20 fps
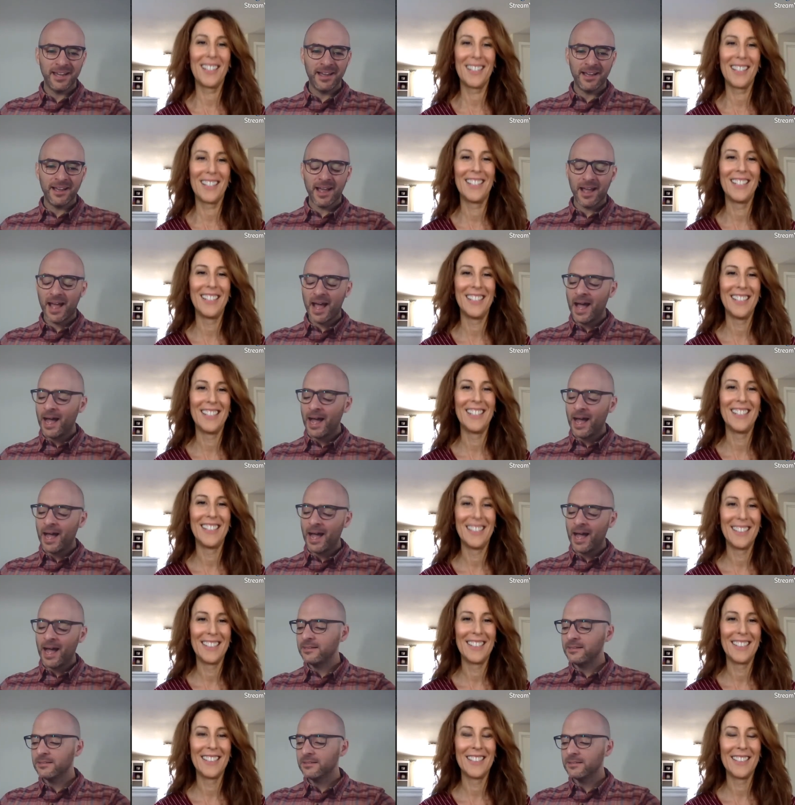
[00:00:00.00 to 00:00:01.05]
Speaker 1: yeah
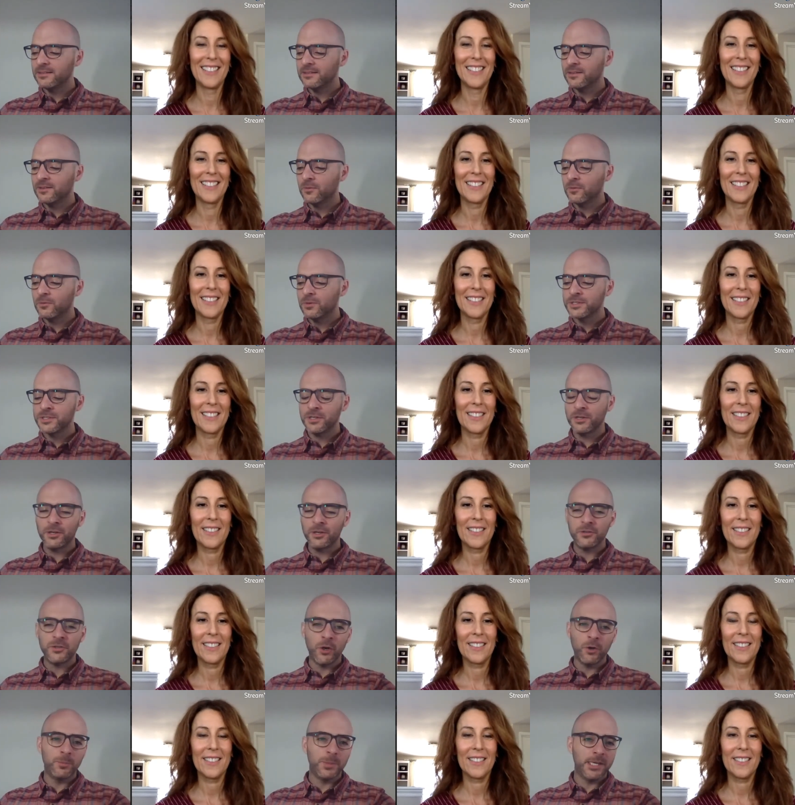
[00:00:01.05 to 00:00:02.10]
i was an
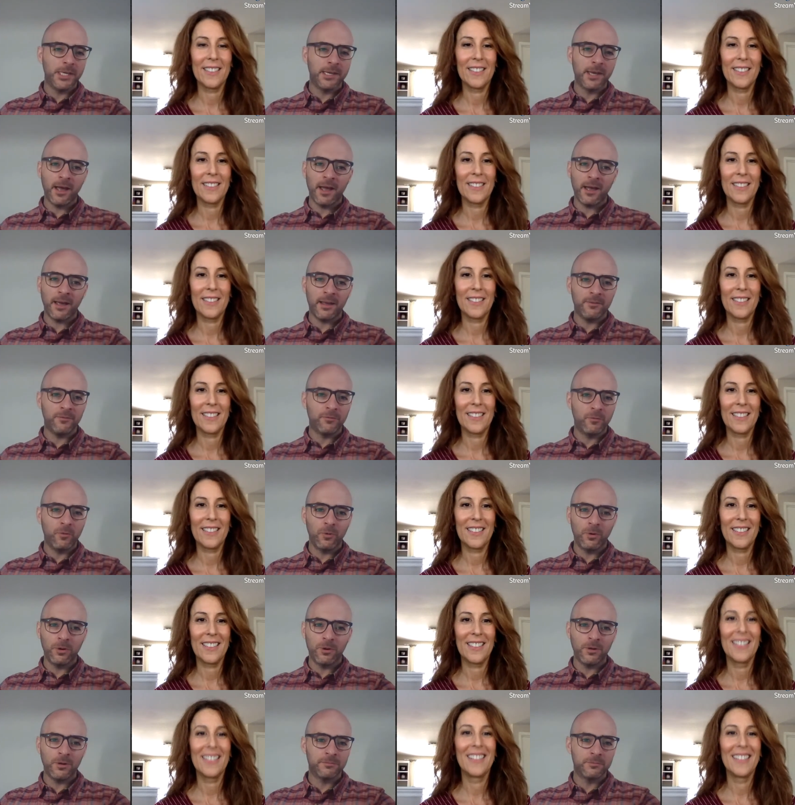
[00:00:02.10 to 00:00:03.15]
Adobe guy
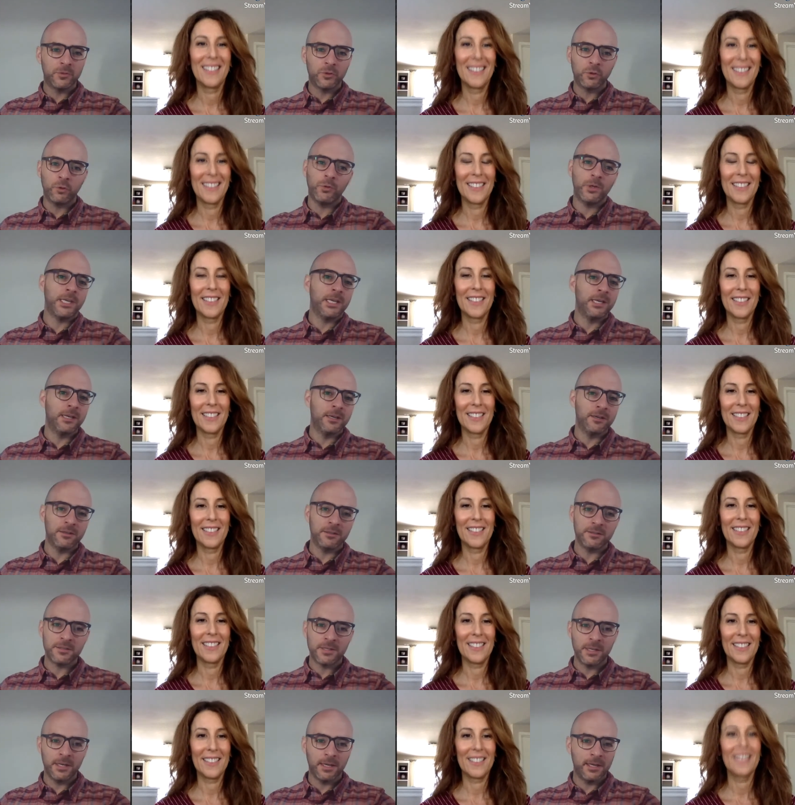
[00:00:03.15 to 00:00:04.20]
for 20
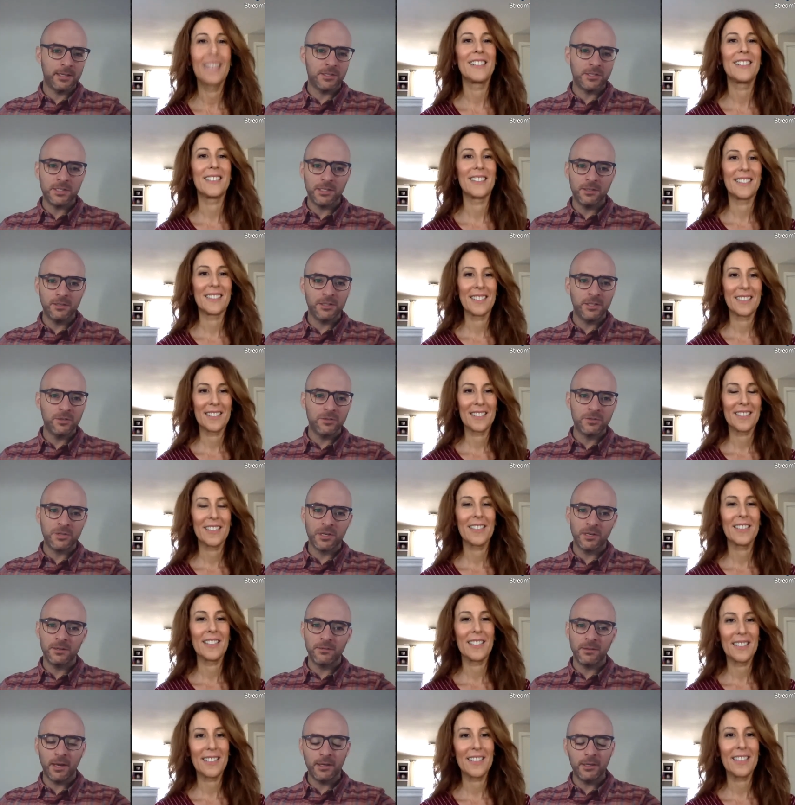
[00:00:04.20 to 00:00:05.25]
years and I still use
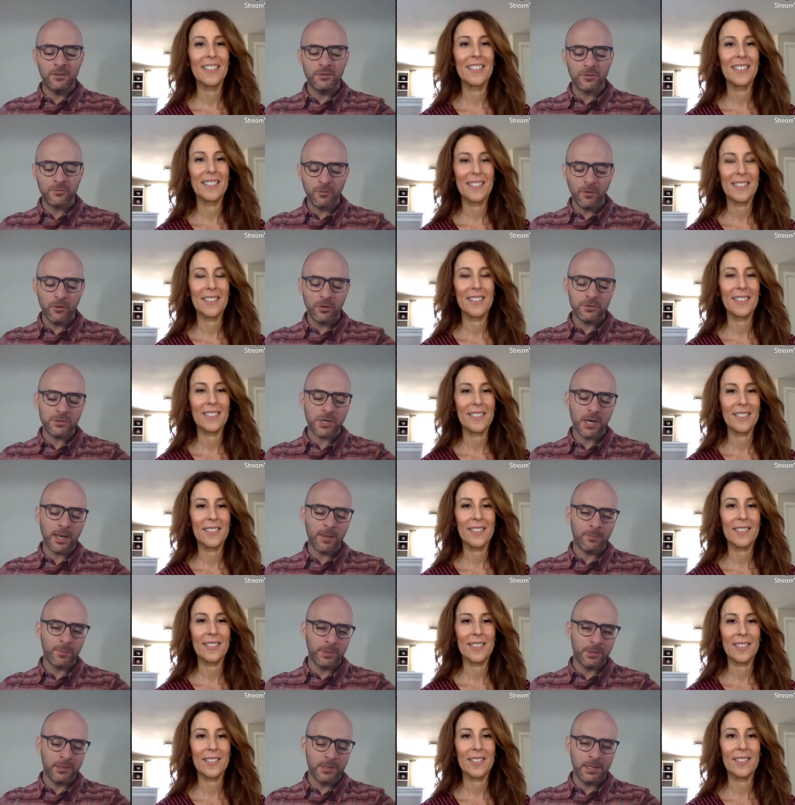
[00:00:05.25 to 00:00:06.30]
it. I use
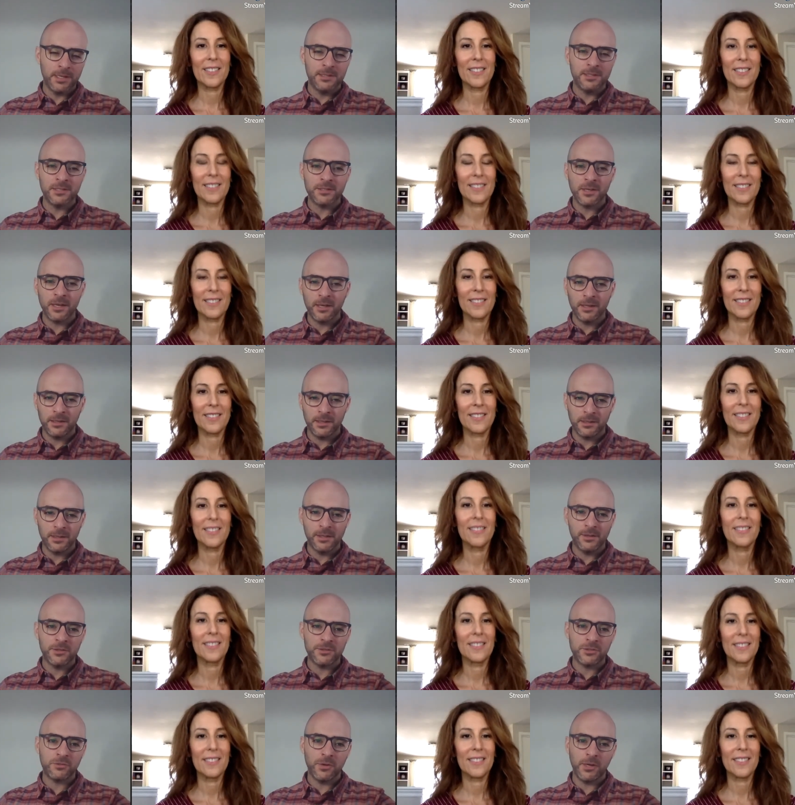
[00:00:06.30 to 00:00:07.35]
Photoshop and InDesign and
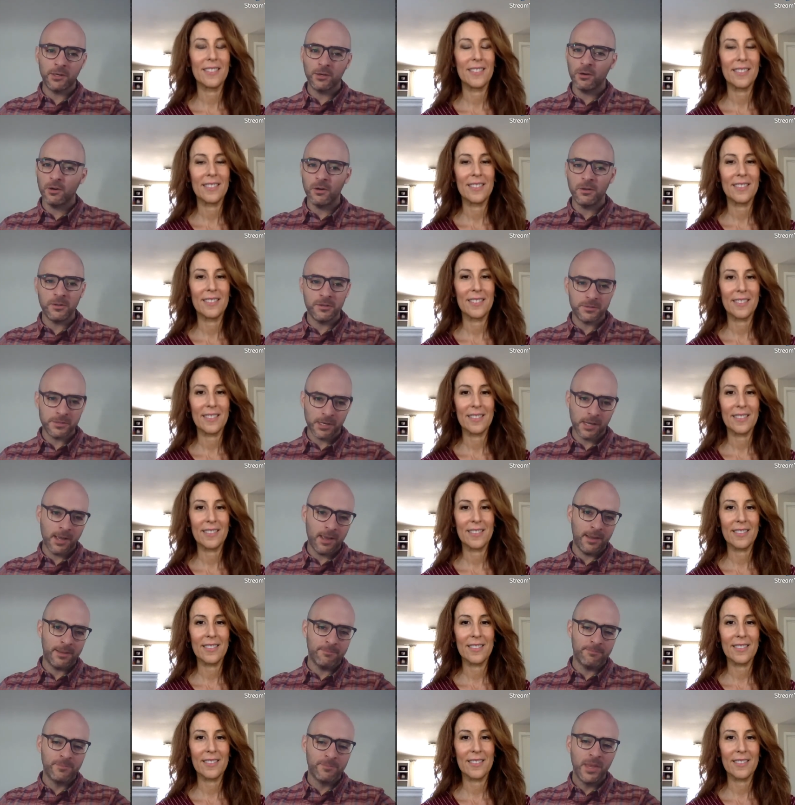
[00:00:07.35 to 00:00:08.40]
Illustrator all the
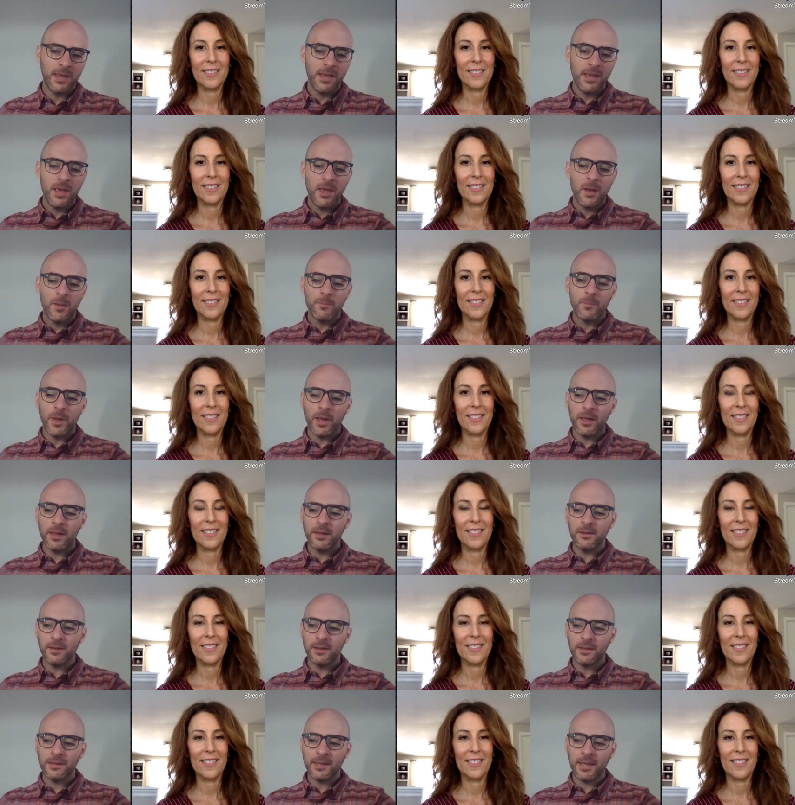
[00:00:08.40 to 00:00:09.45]
time.
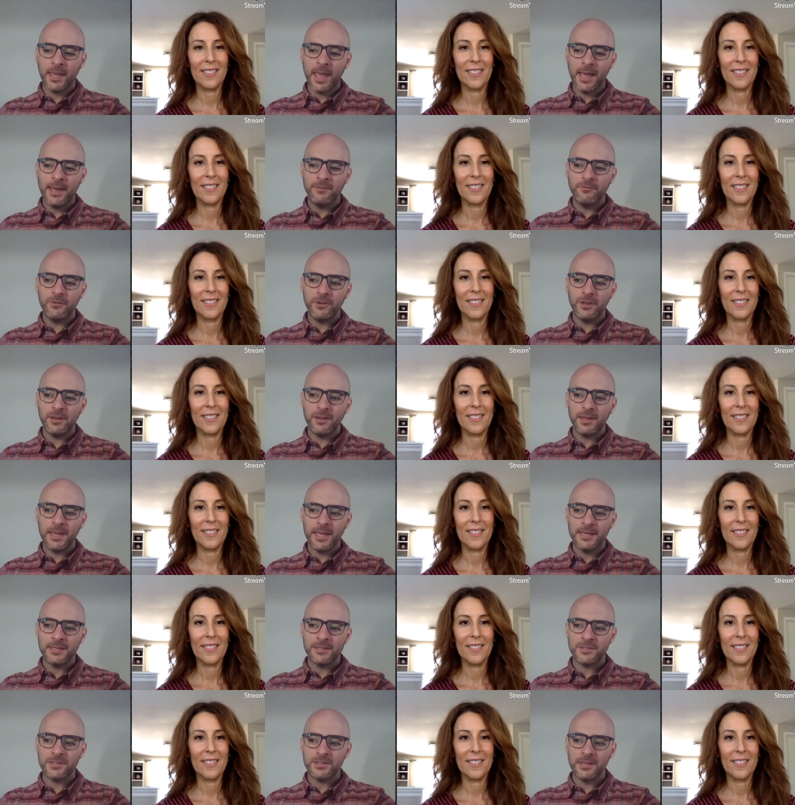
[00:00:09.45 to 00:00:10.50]
But Canva
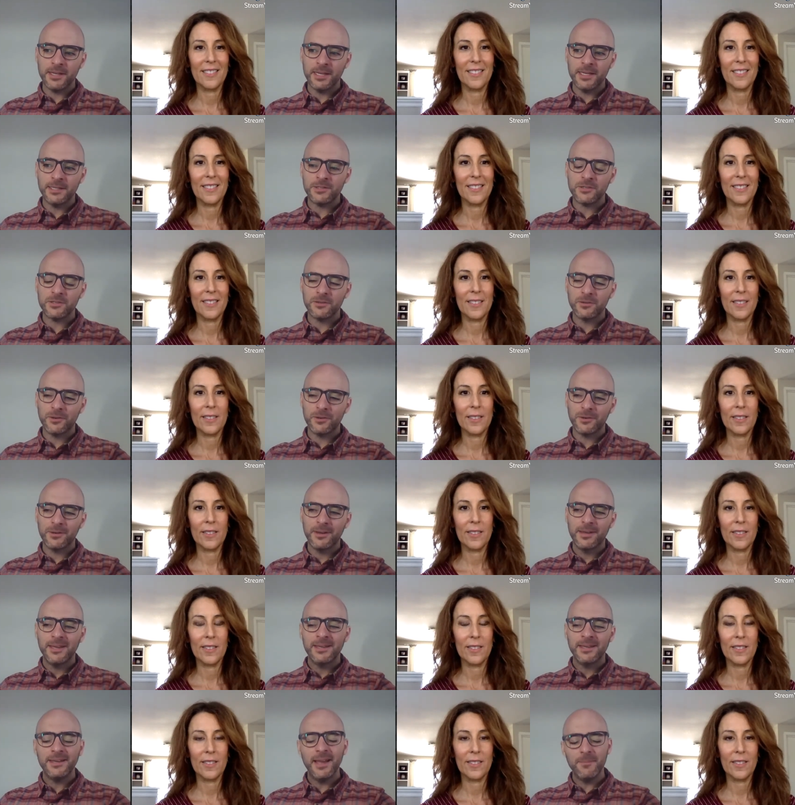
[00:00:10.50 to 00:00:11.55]
has it's
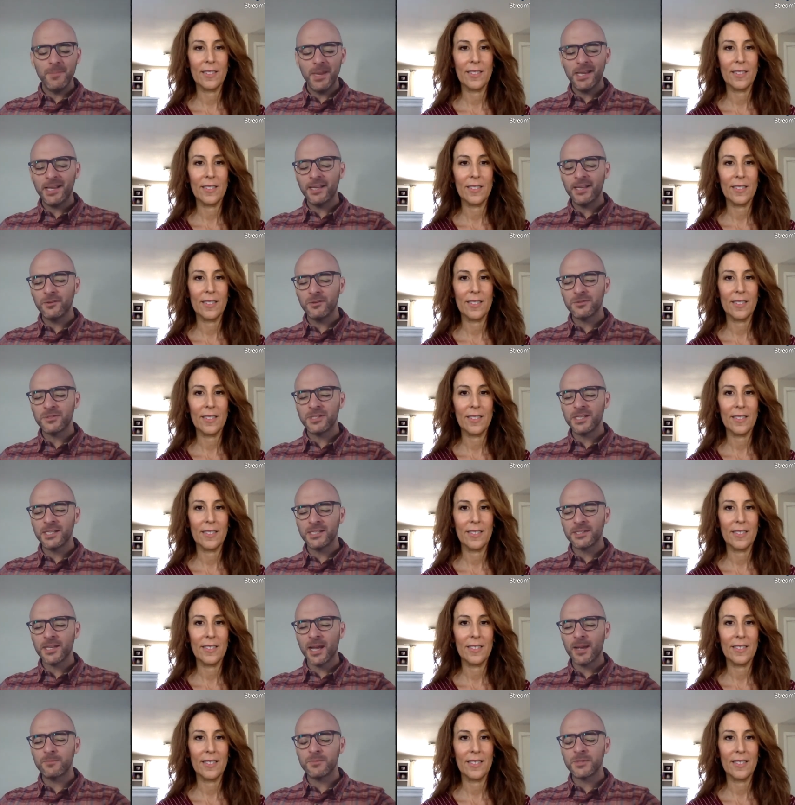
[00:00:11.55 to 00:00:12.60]
not making those things
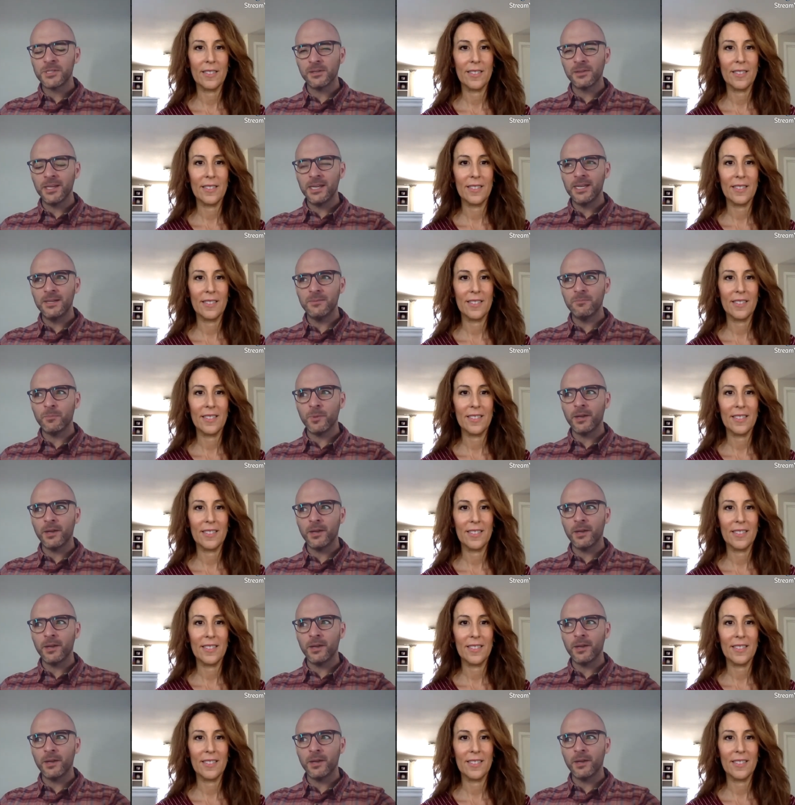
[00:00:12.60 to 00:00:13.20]
obsolete,